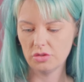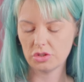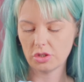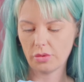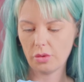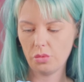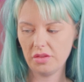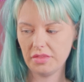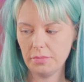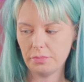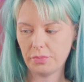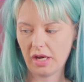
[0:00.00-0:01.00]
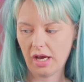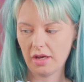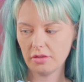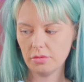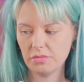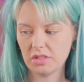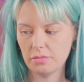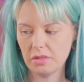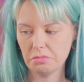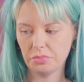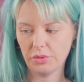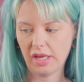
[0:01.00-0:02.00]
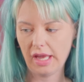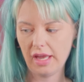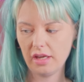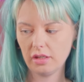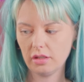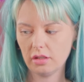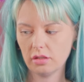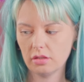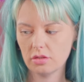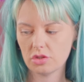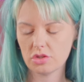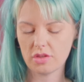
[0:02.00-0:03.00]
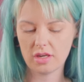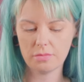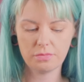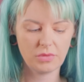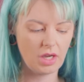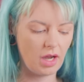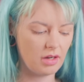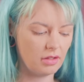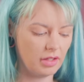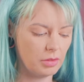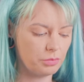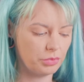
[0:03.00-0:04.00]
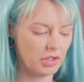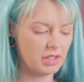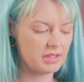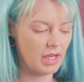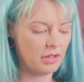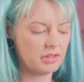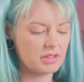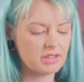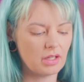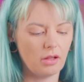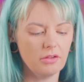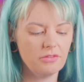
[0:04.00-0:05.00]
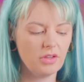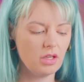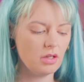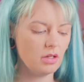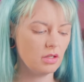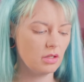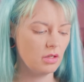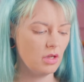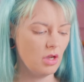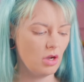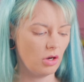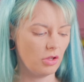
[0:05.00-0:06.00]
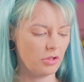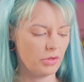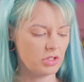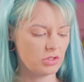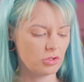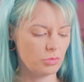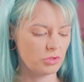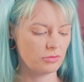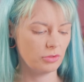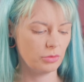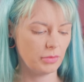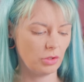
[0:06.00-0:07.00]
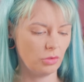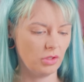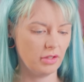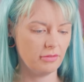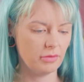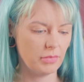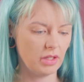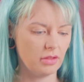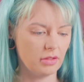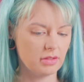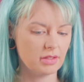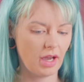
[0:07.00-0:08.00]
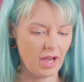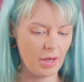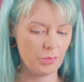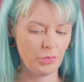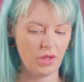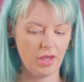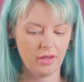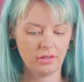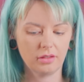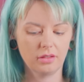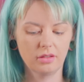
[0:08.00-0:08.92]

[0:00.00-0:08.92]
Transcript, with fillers: So I want the bottom to be black so that it kind of like brings out the cellophane. Although I just almost ruined my whole life and made the top black.